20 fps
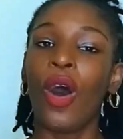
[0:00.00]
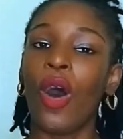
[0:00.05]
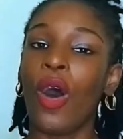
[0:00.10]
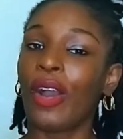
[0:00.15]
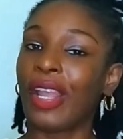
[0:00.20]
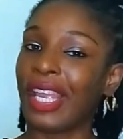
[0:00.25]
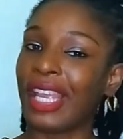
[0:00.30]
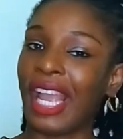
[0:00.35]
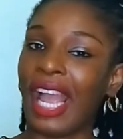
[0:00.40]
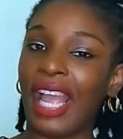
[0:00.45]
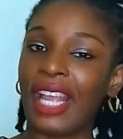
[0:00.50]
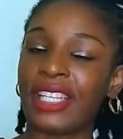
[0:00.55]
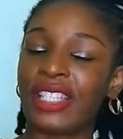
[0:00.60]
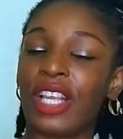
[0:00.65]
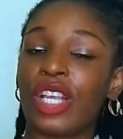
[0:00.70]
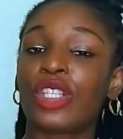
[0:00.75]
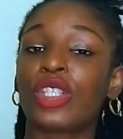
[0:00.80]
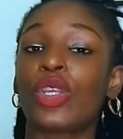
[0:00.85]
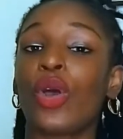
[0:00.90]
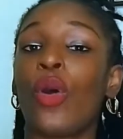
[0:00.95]
Okay
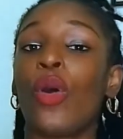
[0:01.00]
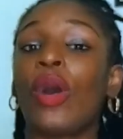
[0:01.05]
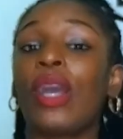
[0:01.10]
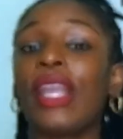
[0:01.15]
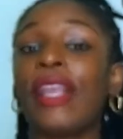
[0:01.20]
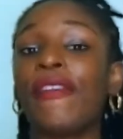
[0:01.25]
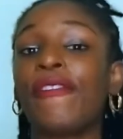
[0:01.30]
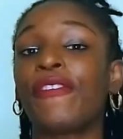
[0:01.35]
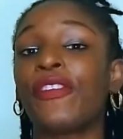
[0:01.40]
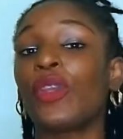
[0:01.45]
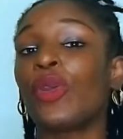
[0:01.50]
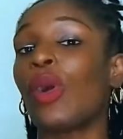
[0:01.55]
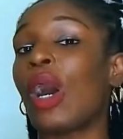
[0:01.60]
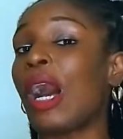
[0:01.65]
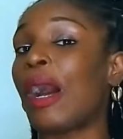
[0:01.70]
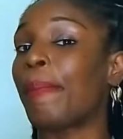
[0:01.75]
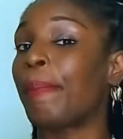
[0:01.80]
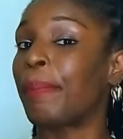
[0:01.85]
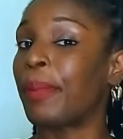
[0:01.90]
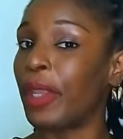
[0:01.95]
guys, so if you
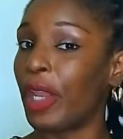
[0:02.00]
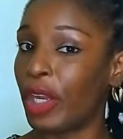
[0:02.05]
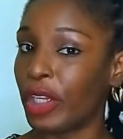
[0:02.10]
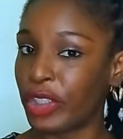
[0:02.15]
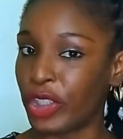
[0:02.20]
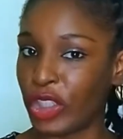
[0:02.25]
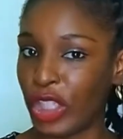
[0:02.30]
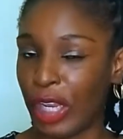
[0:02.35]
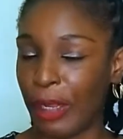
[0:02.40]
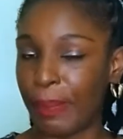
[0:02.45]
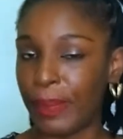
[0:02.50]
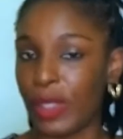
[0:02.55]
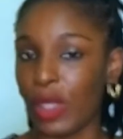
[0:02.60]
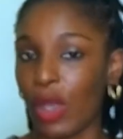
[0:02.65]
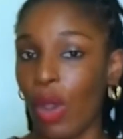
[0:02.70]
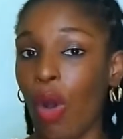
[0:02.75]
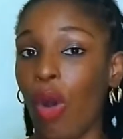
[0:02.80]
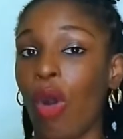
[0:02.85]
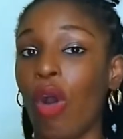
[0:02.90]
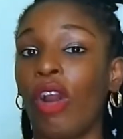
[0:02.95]
are pear-shaped
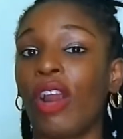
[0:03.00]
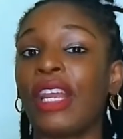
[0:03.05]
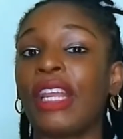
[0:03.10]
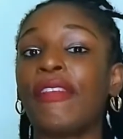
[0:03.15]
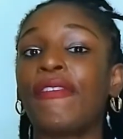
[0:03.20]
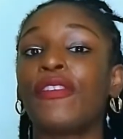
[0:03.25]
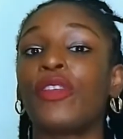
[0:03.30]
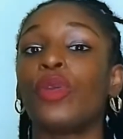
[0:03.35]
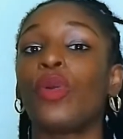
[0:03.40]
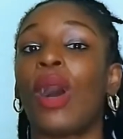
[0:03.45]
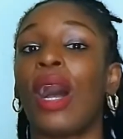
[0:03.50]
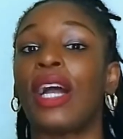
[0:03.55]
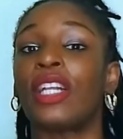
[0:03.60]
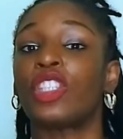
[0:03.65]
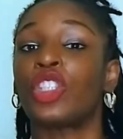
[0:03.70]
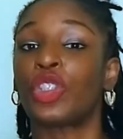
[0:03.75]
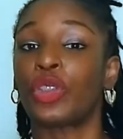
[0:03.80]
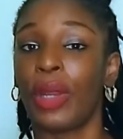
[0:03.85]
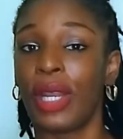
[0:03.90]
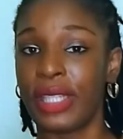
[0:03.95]
or if you are
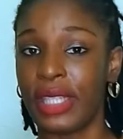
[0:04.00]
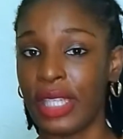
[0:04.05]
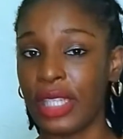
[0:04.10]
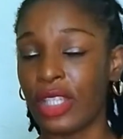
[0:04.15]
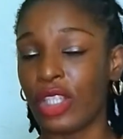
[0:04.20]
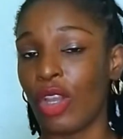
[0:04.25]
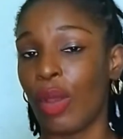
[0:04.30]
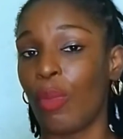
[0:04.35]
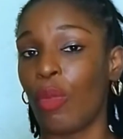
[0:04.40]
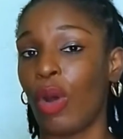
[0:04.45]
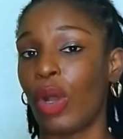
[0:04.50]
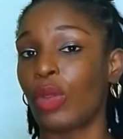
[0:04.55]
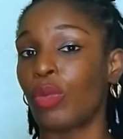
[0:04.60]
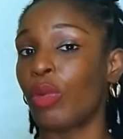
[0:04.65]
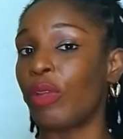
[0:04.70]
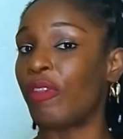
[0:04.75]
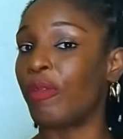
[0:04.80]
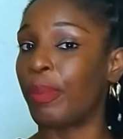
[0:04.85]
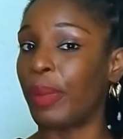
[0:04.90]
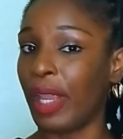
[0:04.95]
dressing someone
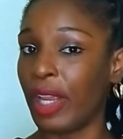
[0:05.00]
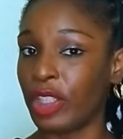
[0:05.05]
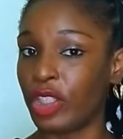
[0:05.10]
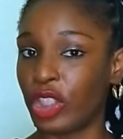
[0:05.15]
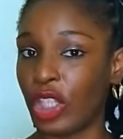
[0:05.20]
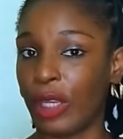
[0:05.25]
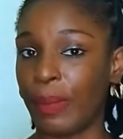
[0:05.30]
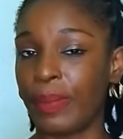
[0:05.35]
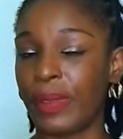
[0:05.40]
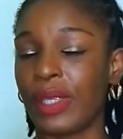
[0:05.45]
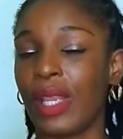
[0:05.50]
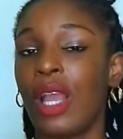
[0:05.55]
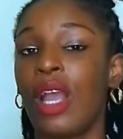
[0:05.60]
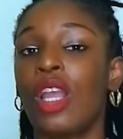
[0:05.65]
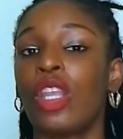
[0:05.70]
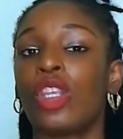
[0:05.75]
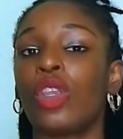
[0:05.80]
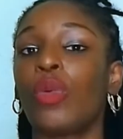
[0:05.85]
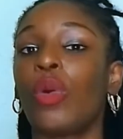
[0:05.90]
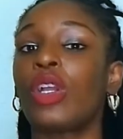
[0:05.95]
with pear-shaped,
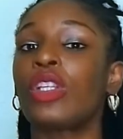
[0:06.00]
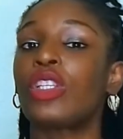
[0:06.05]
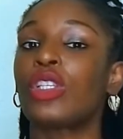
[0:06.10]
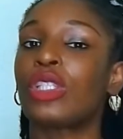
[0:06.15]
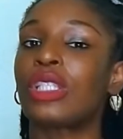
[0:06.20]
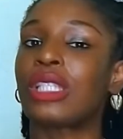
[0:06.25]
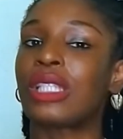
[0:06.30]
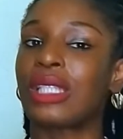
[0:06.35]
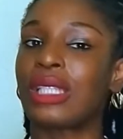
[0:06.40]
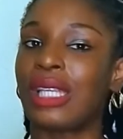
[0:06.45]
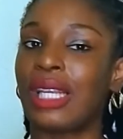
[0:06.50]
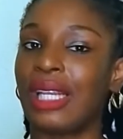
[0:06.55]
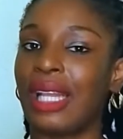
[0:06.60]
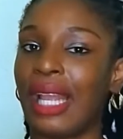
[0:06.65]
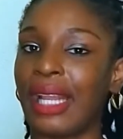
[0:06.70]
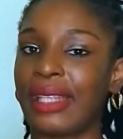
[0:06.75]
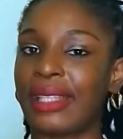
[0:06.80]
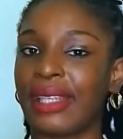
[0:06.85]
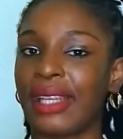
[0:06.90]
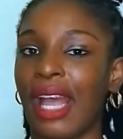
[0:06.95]
you want to
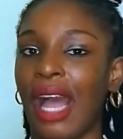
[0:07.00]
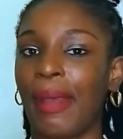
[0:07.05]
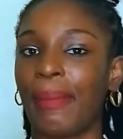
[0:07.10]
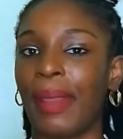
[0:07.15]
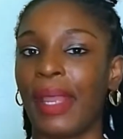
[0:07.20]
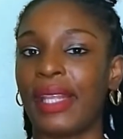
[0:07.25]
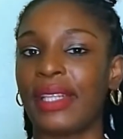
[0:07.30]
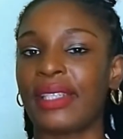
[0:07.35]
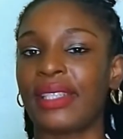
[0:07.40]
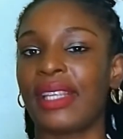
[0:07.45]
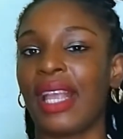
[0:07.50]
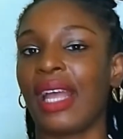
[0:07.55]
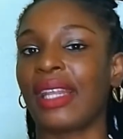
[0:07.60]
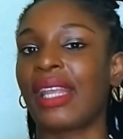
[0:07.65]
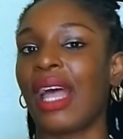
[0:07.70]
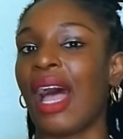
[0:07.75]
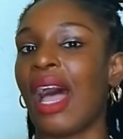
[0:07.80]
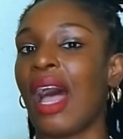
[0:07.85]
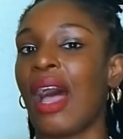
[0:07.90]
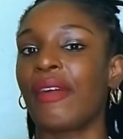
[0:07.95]
select garments that
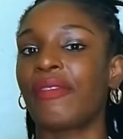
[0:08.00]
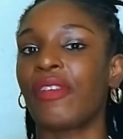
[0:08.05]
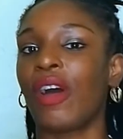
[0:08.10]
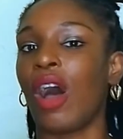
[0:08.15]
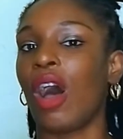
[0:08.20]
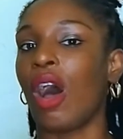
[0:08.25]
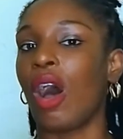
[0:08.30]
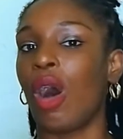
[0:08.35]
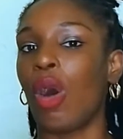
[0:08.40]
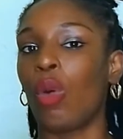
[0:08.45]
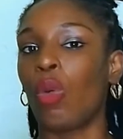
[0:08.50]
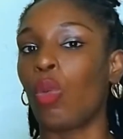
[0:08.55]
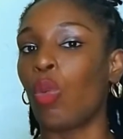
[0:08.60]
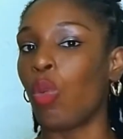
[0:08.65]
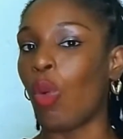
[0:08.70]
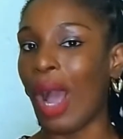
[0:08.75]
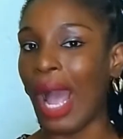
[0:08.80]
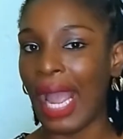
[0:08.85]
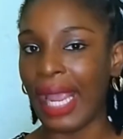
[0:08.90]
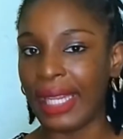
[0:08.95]
have a
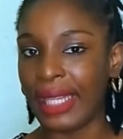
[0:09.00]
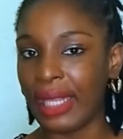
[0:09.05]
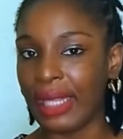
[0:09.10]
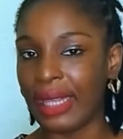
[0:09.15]
wide